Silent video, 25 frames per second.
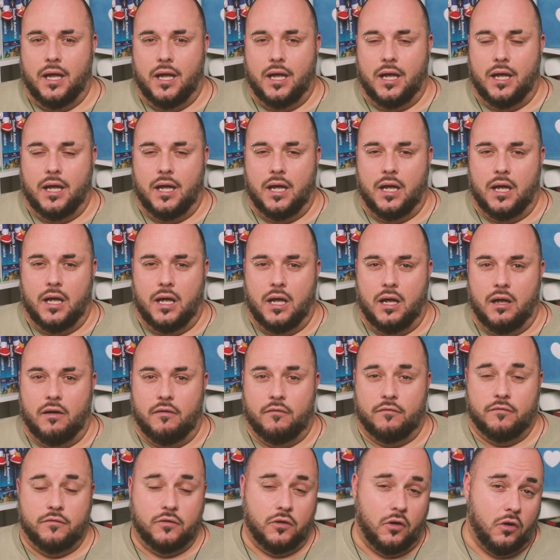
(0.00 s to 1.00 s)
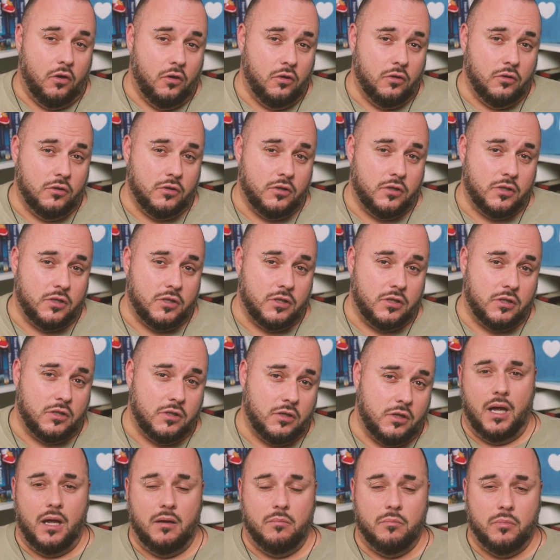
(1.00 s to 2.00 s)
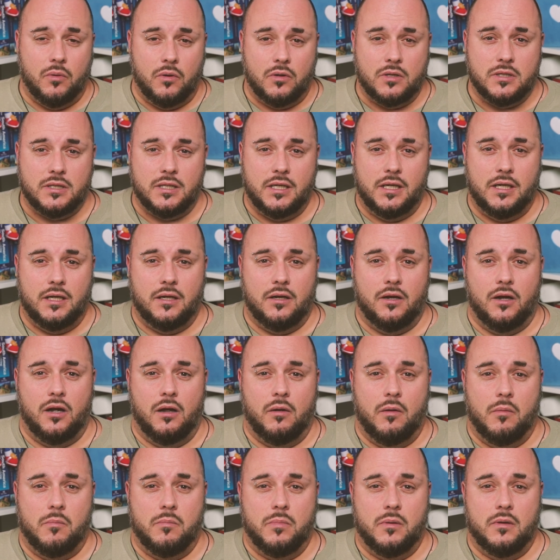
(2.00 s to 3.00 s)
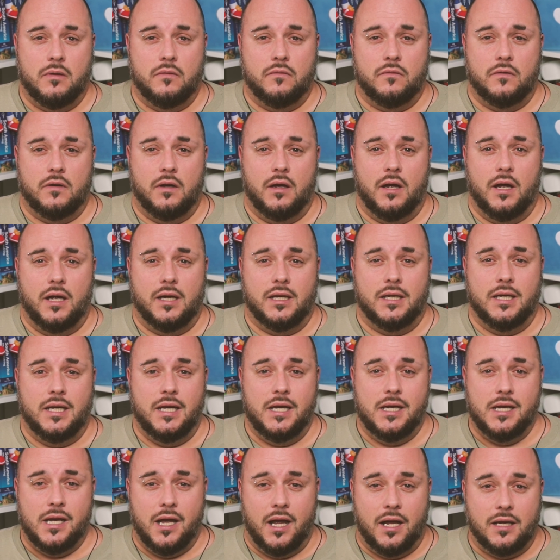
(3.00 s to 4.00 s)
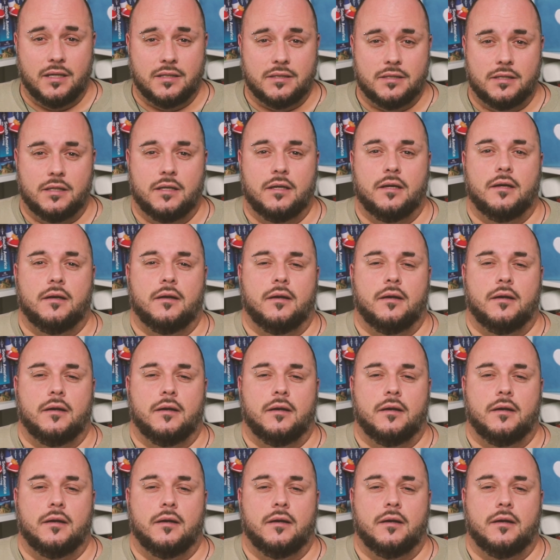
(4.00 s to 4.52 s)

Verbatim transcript: uh, vlogs, unboxing, a bit of a, a gear nut.